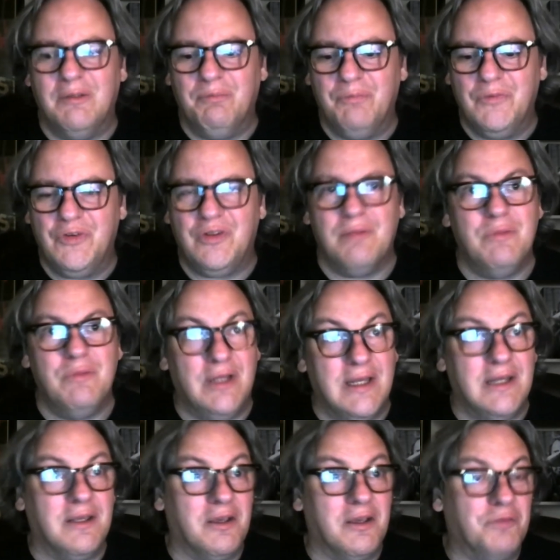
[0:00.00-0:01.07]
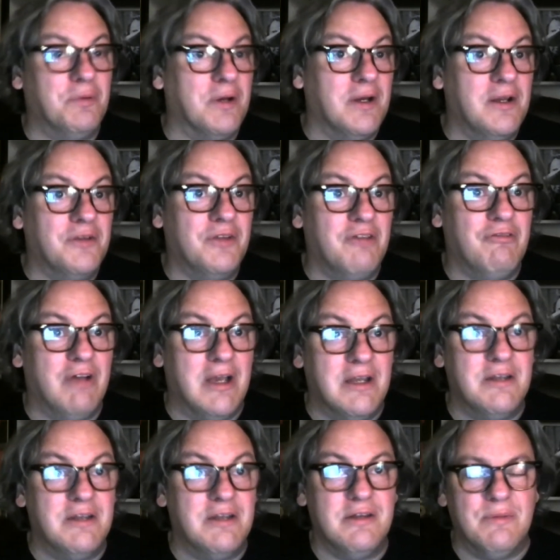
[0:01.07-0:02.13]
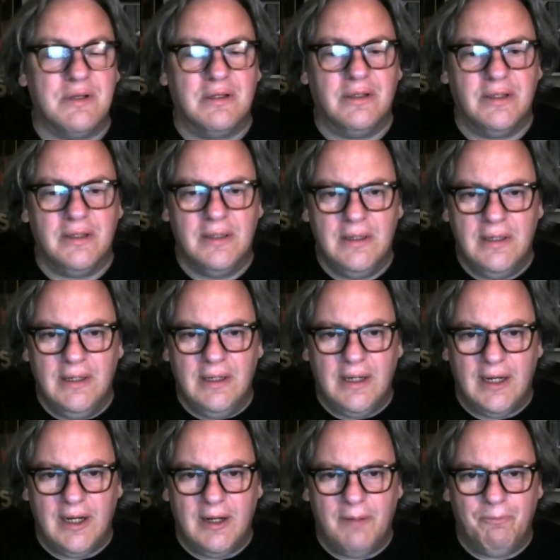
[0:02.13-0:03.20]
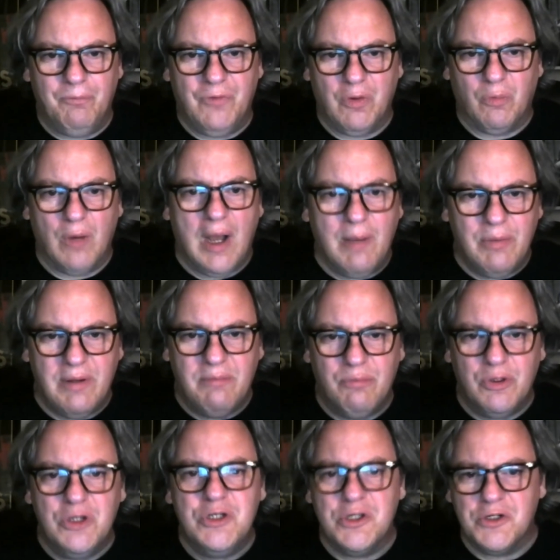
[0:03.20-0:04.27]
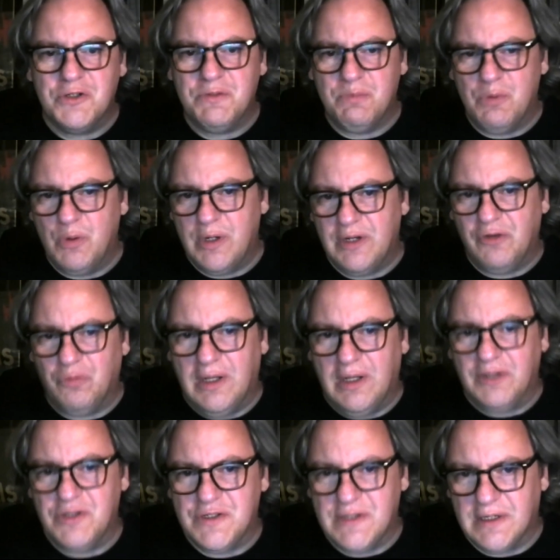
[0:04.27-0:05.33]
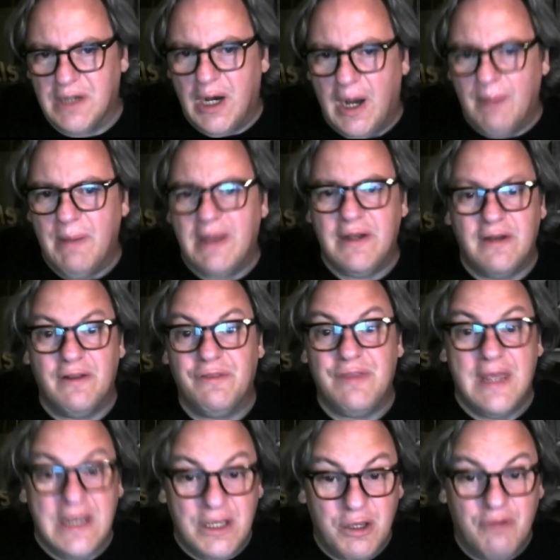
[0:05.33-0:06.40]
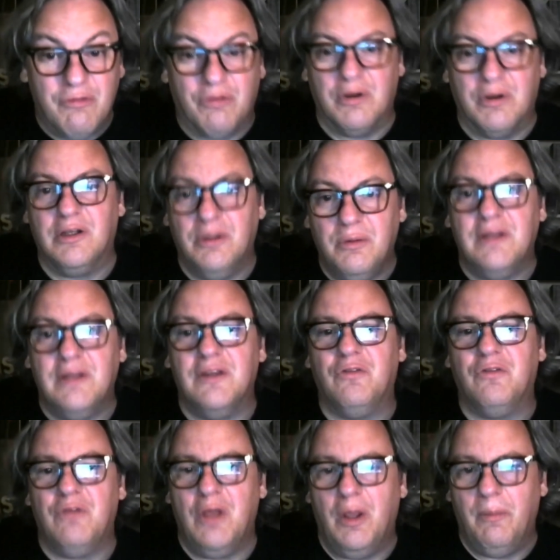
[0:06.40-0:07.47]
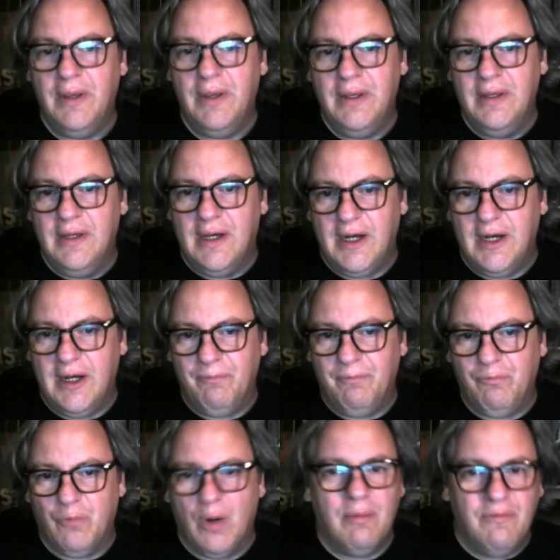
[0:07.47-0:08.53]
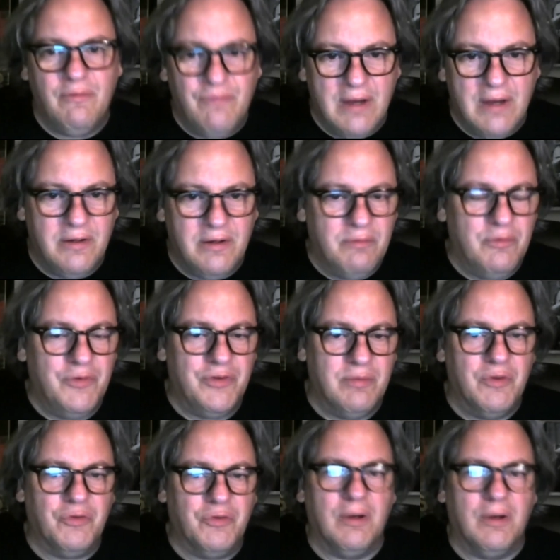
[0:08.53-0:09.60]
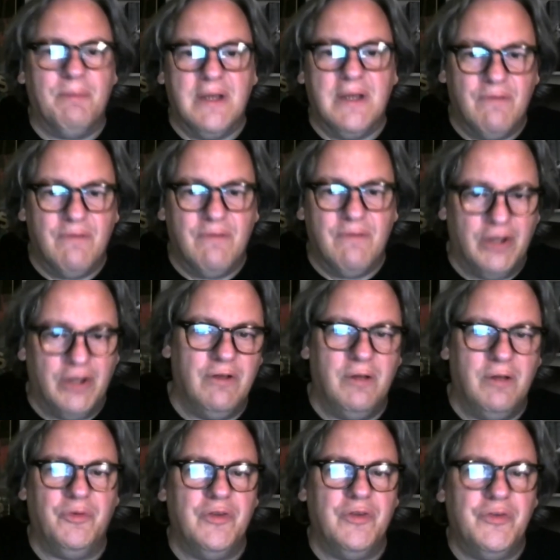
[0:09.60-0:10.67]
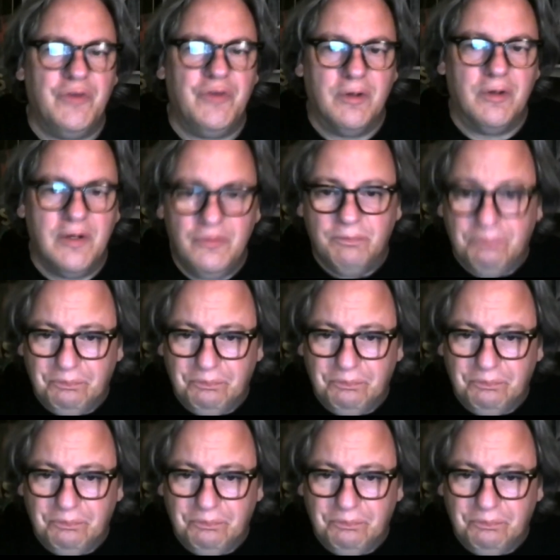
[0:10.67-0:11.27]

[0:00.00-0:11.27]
stimulating experience, I find, typically. To Robin Butcher's point as well, just a comment and a thank you for including this film. Robin found it was the most gripping of all the films in the series.